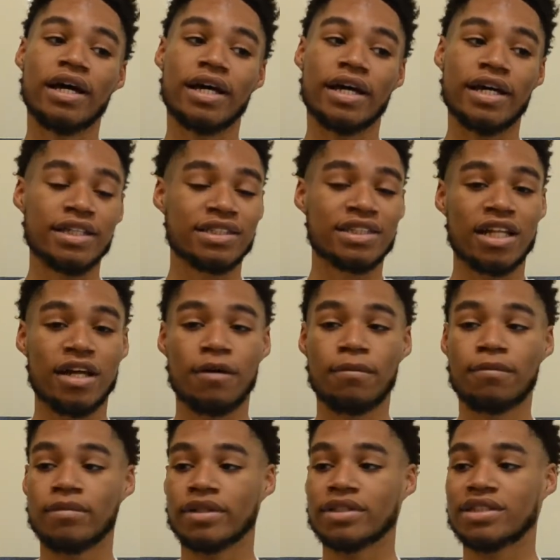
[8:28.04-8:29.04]

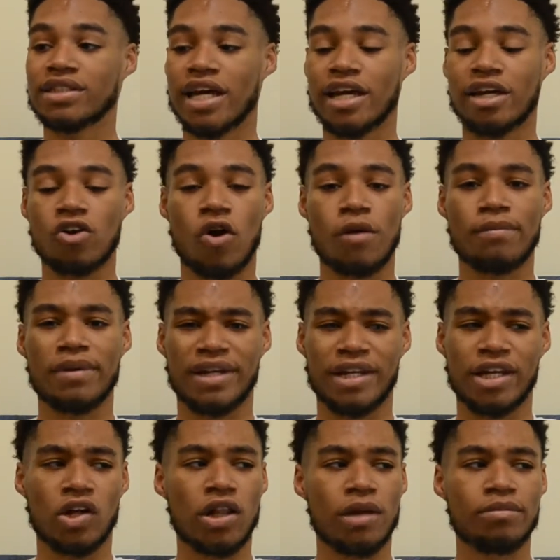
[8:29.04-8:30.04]
Islam is taking on
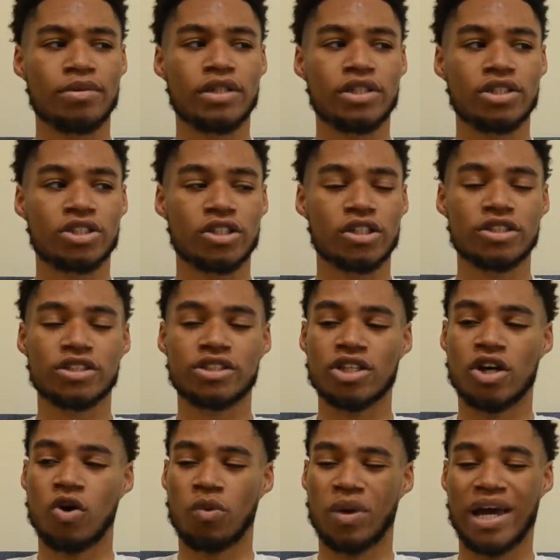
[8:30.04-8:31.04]
Benil, I'm pretty sure,
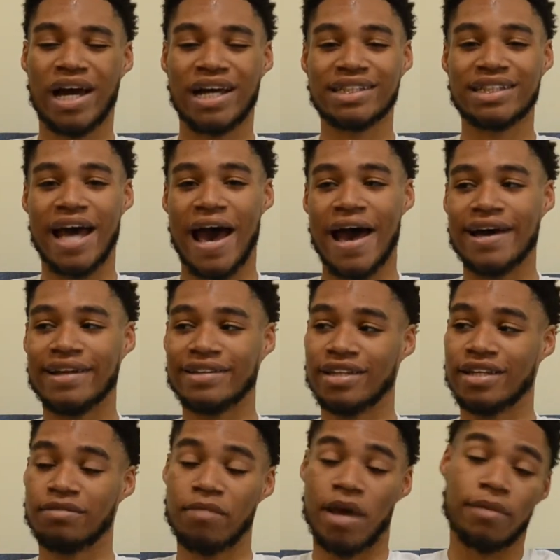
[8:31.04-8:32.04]
so we got that, and
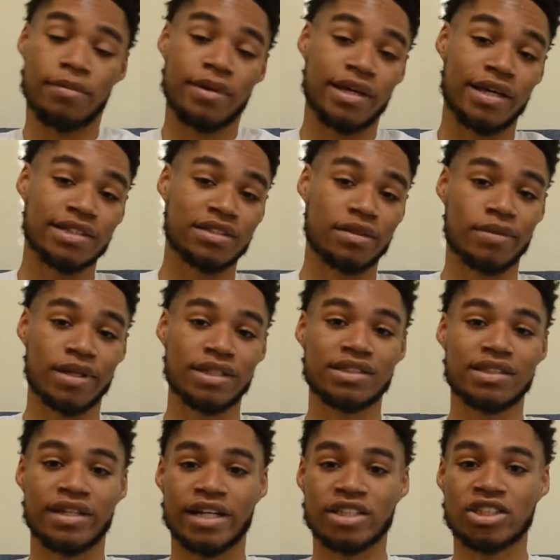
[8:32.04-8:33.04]
then maybe Islam gets
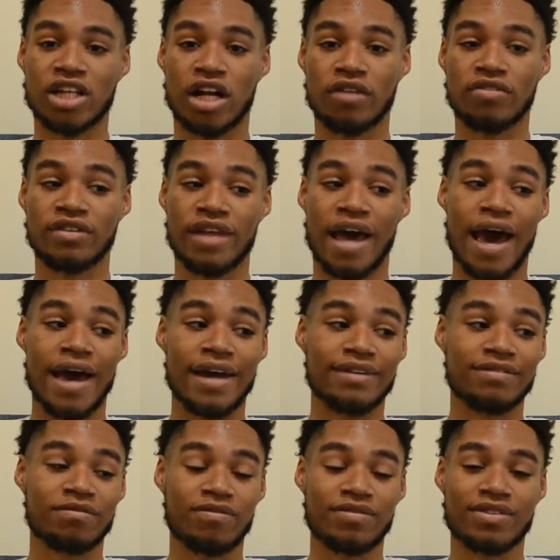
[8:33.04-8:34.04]
the next shot for that.
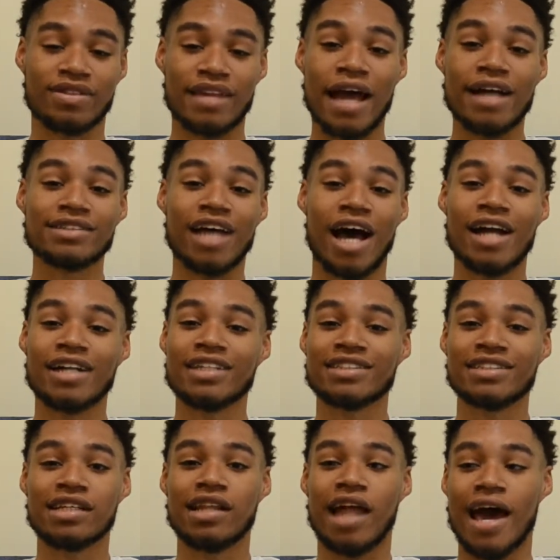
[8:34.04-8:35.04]
That's
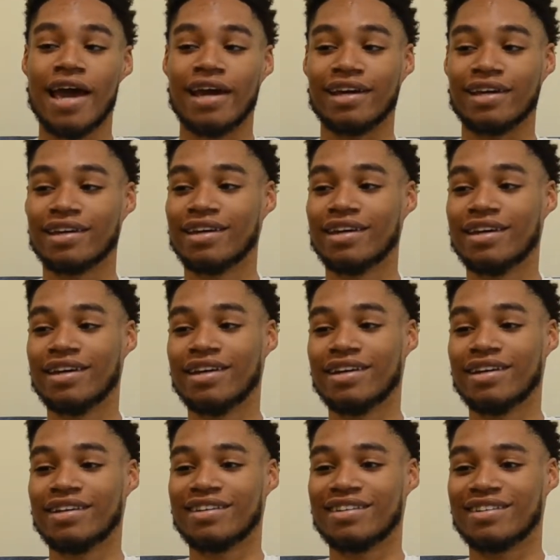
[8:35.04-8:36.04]
honestly like
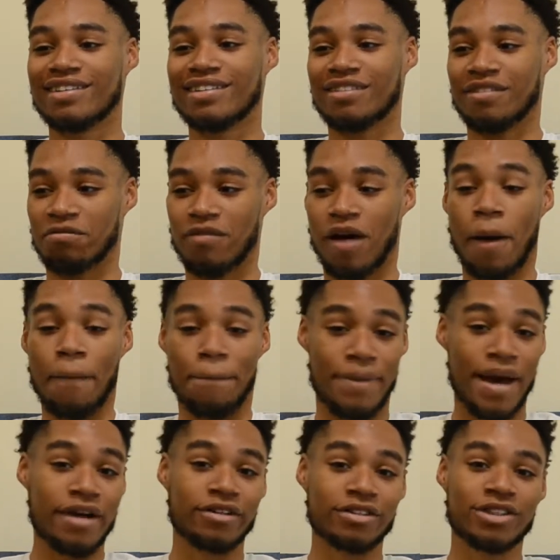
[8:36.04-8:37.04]
a
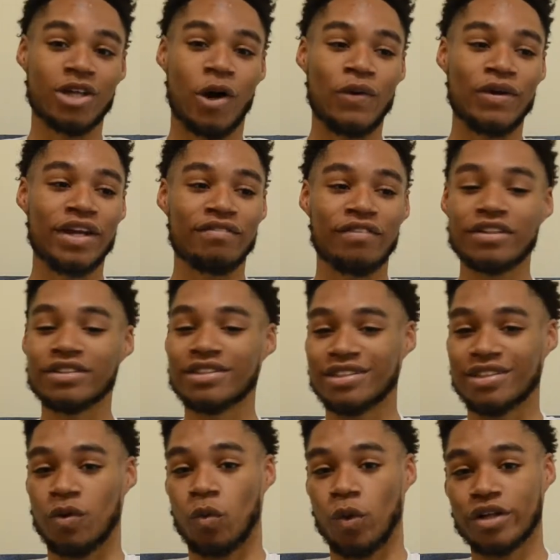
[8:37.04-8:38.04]
better Tony versus
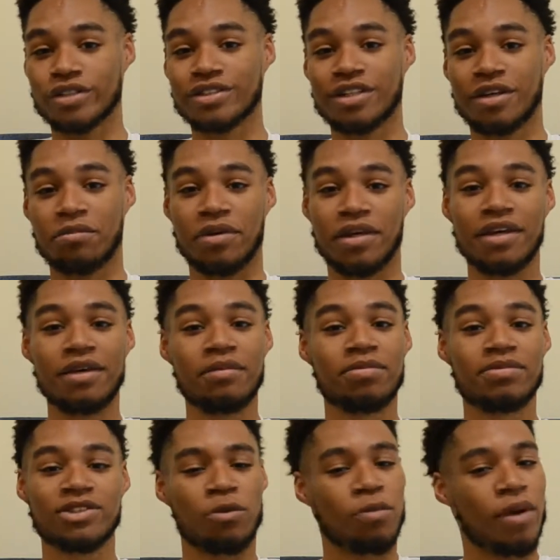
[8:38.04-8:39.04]
a worse Khabib,
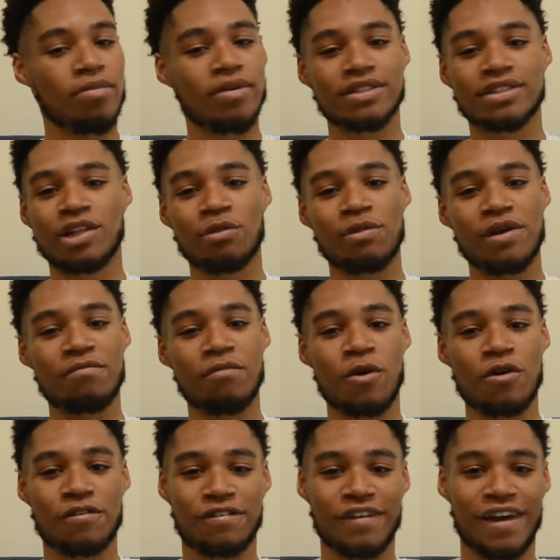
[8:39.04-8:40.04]
so maybe it's a little bit
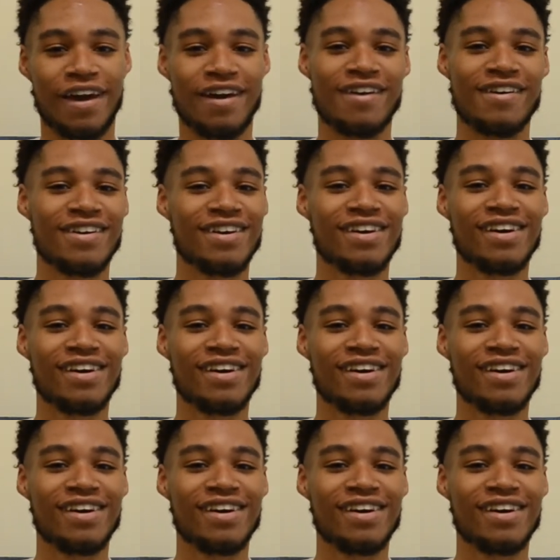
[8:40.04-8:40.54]
more fair.